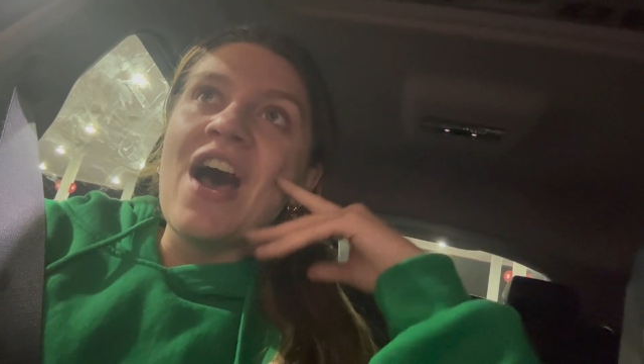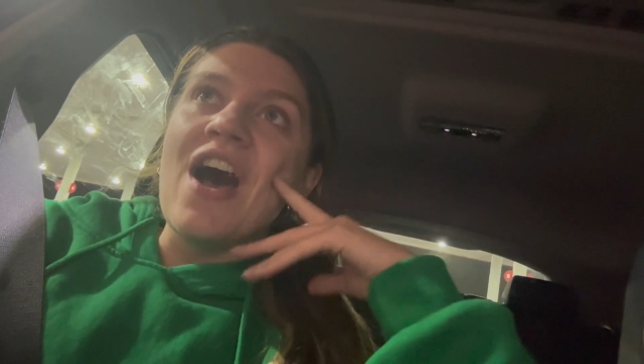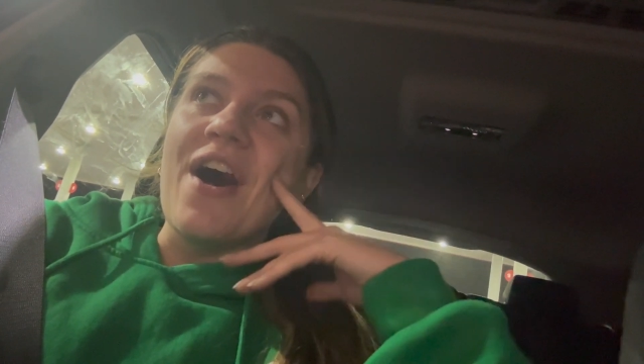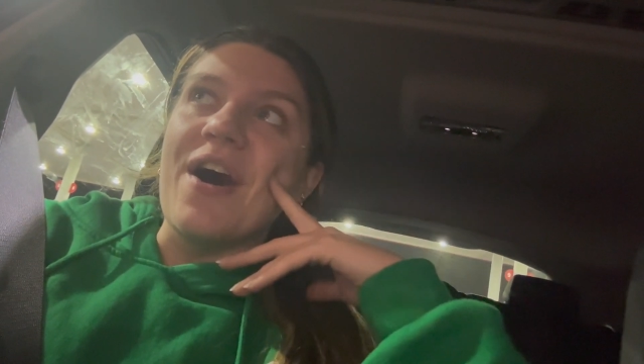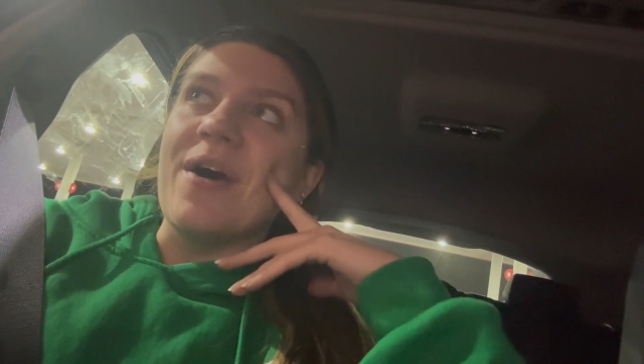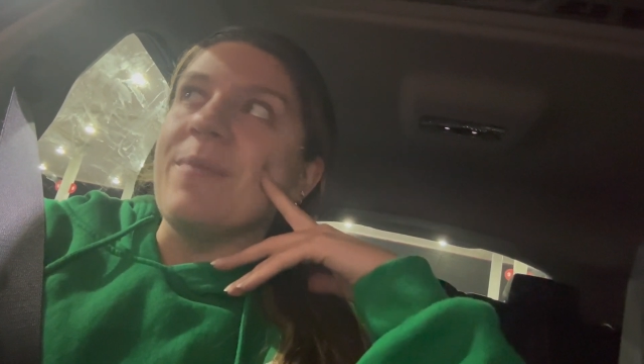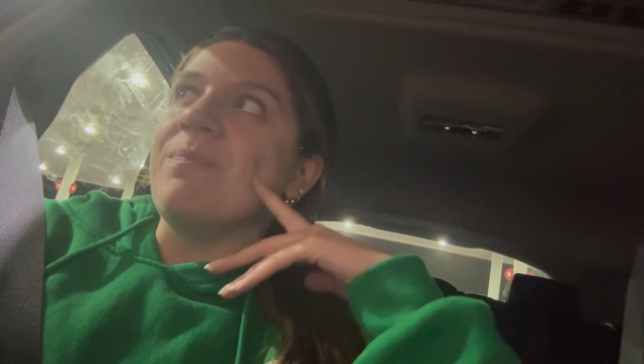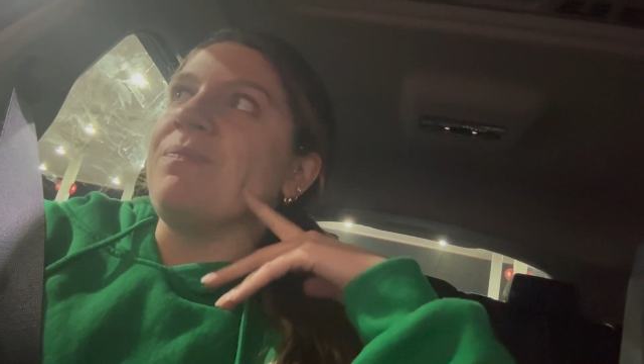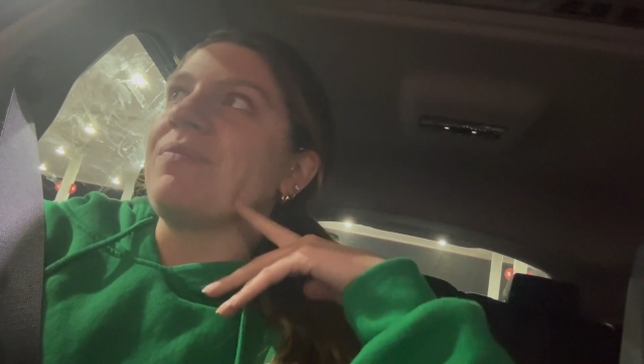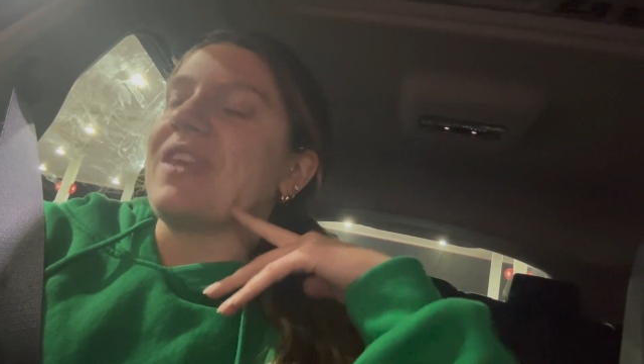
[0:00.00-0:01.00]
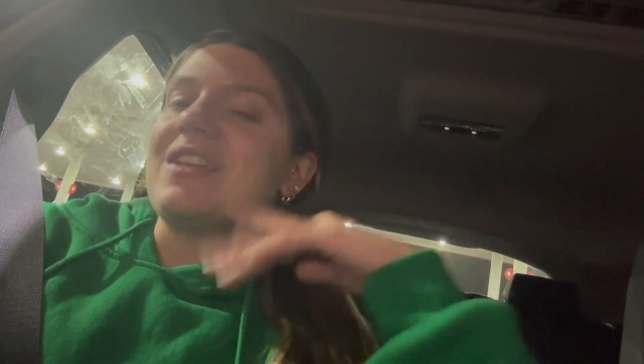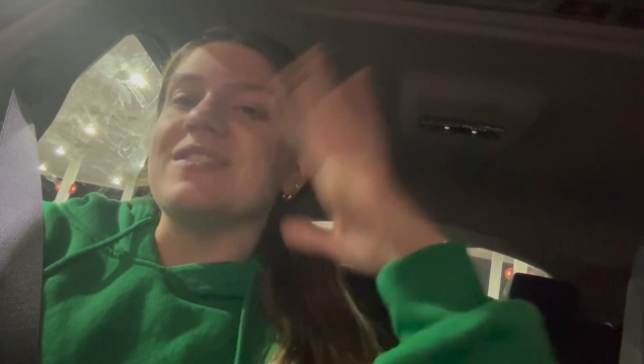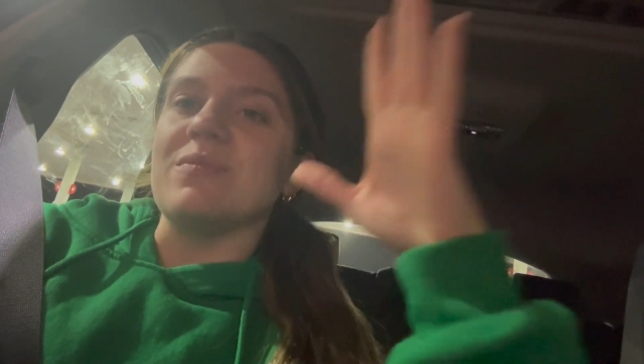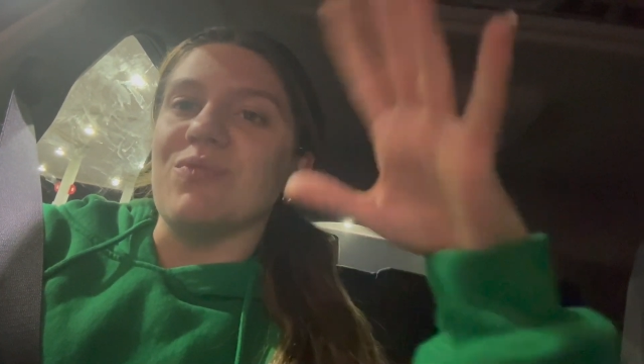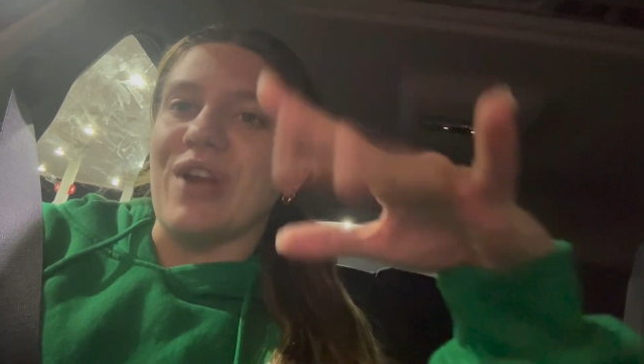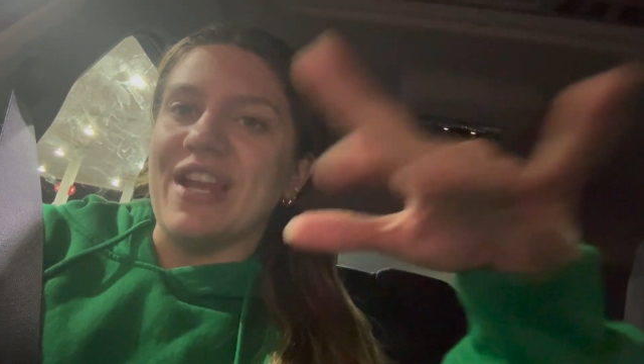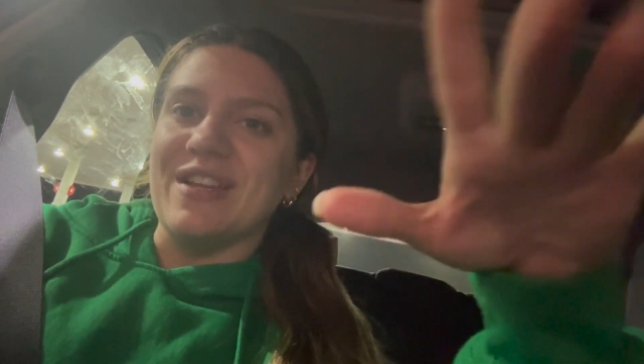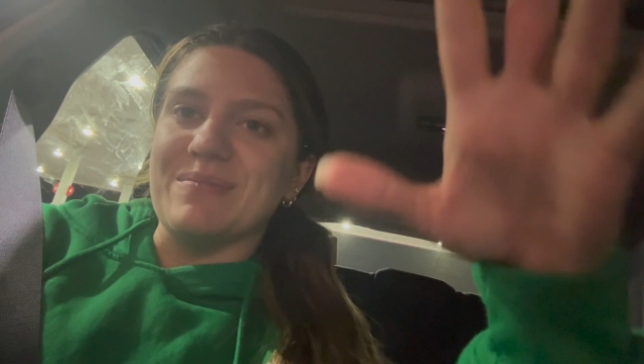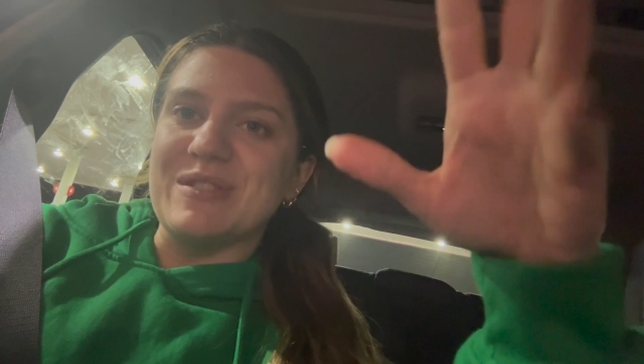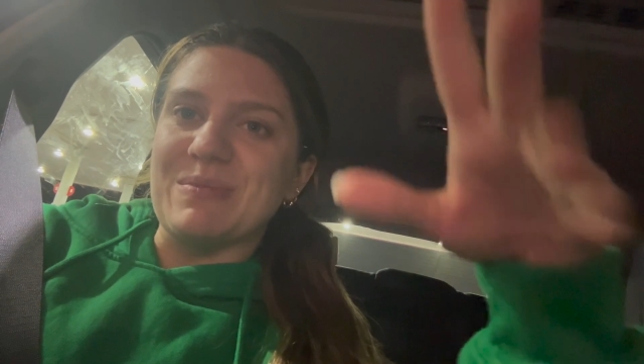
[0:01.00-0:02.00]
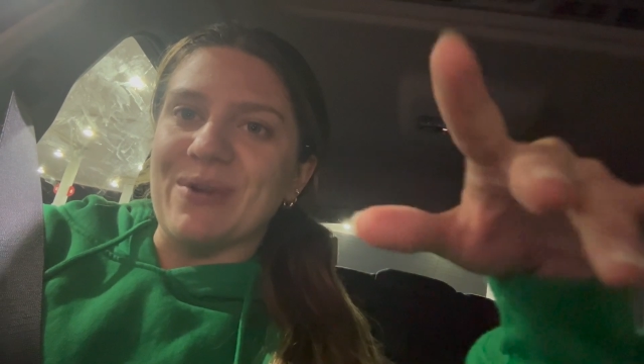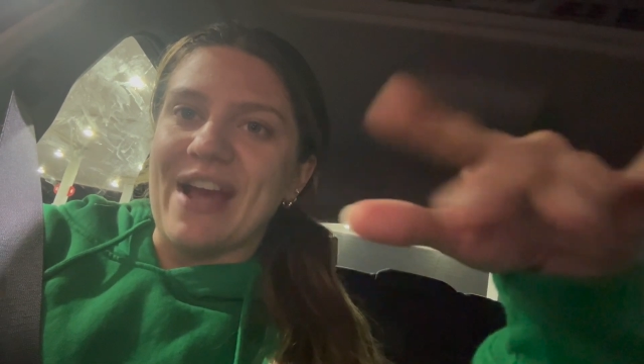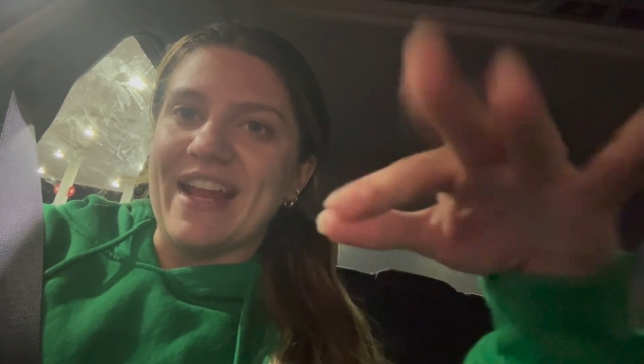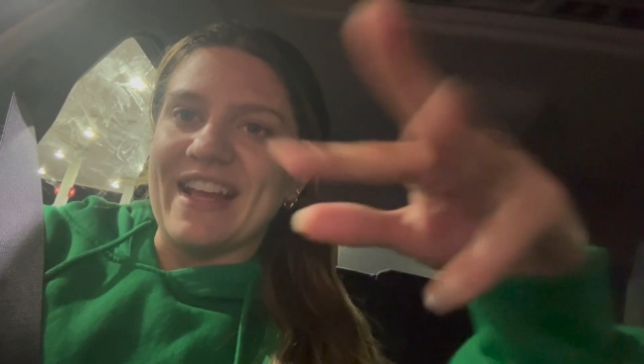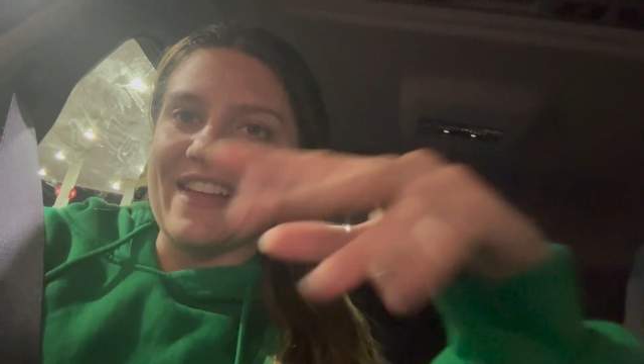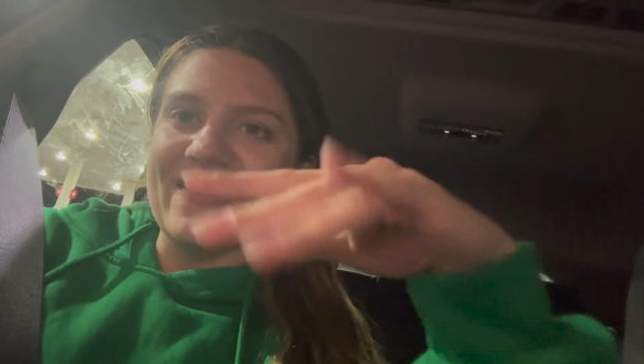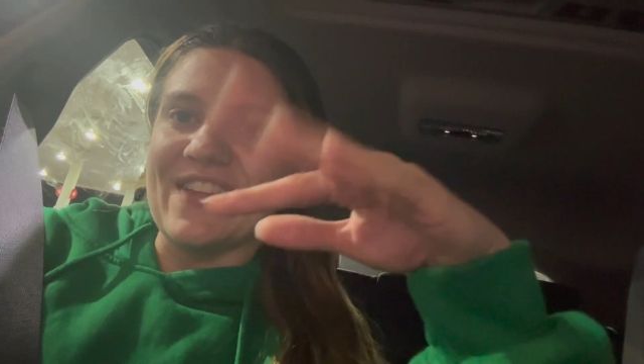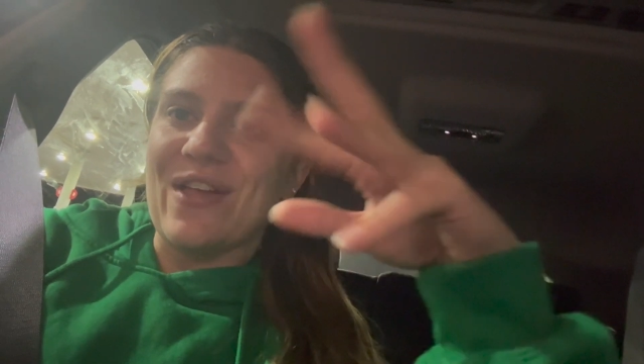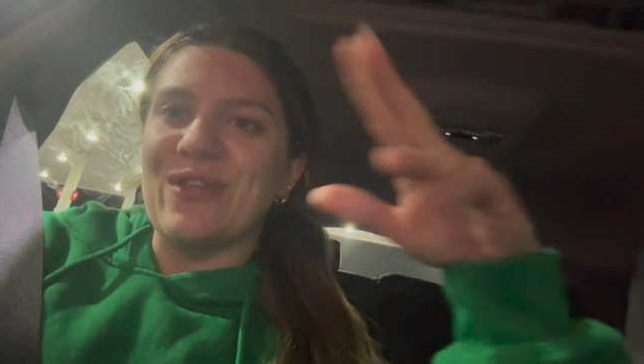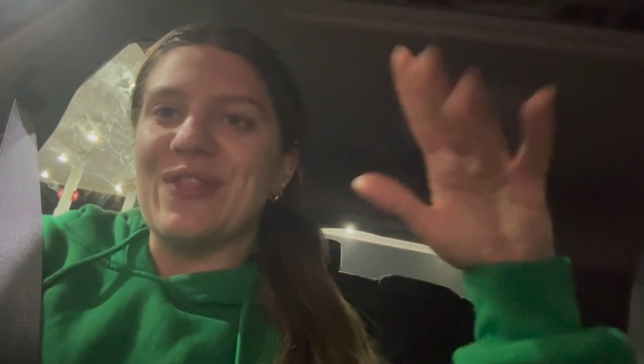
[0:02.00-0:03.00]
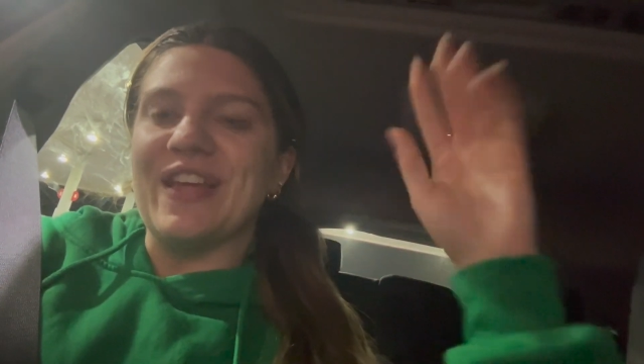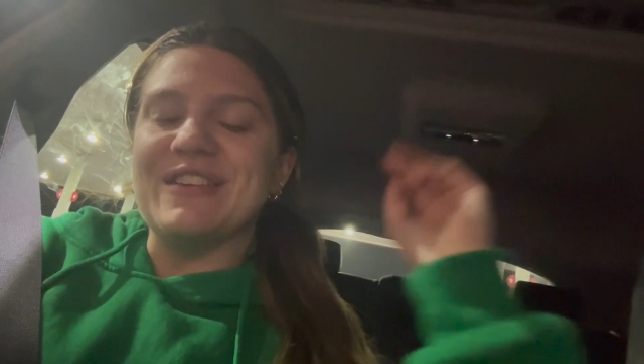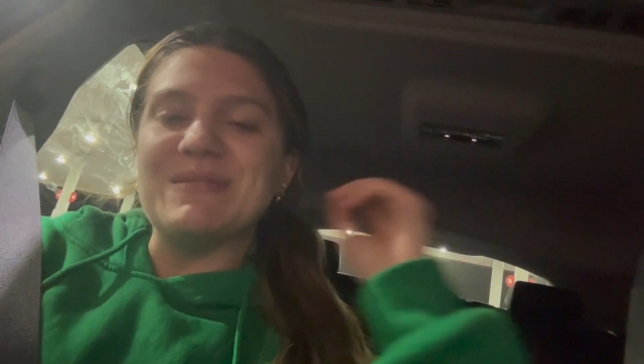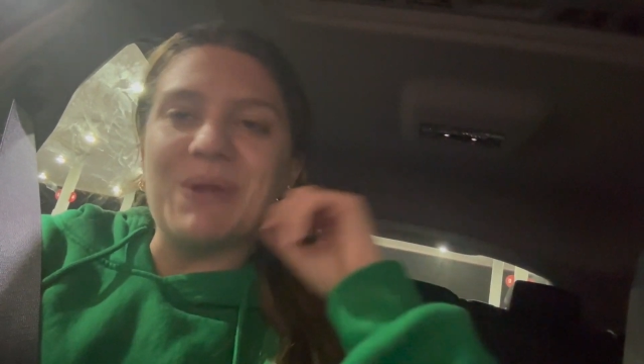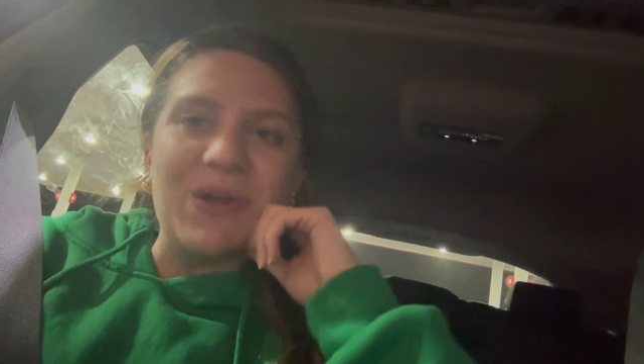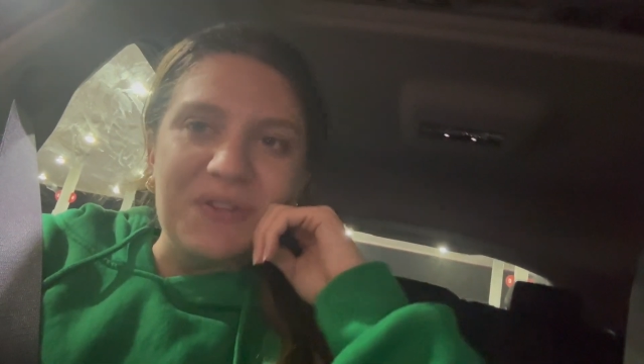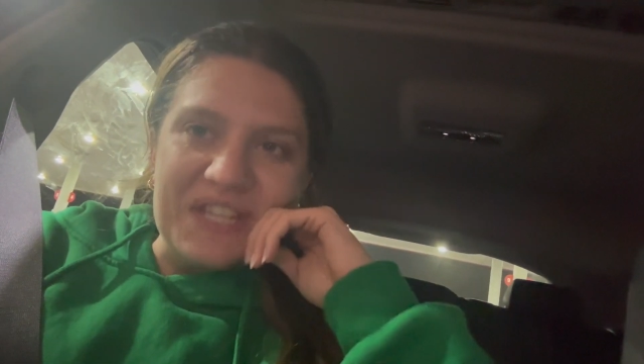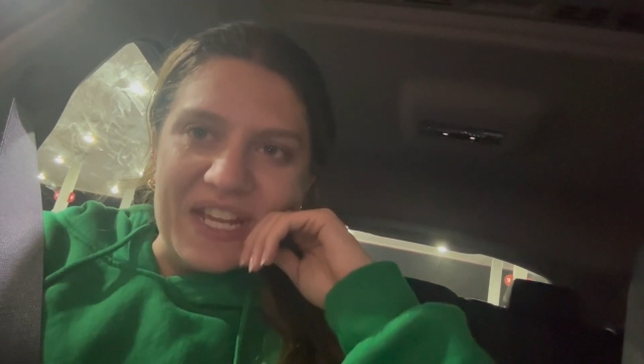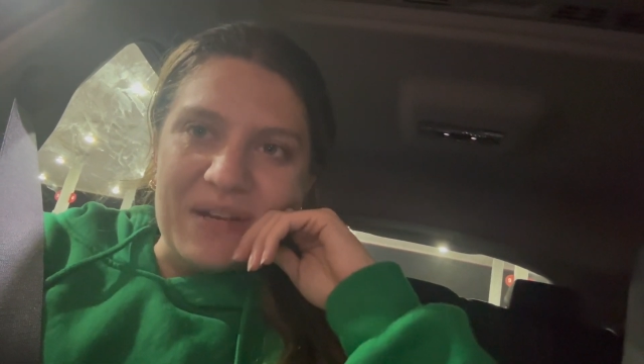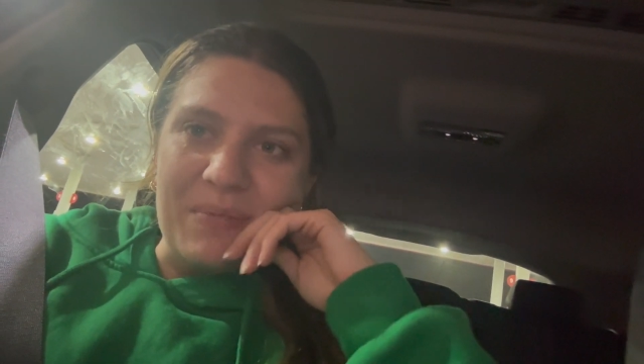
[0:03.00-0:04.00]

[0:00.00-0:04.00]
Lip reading: and some random sporadic other things sprinkled in.